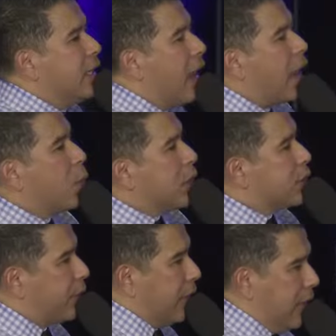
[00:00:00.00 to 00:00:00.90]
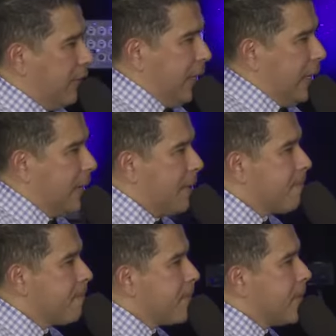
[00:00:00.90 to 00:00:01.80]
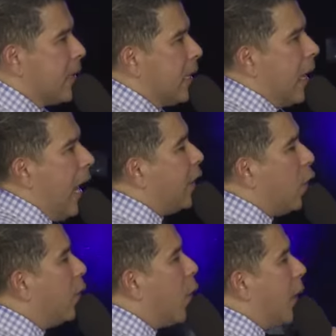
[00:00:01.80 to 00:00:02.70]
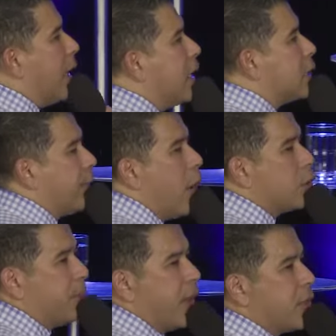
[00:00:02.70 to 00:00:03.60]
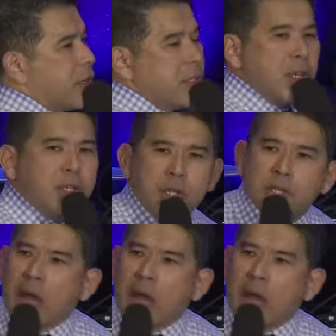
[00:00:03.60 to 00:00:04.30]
God was forgiven. I don't know what it is, folks, brothers and sisters.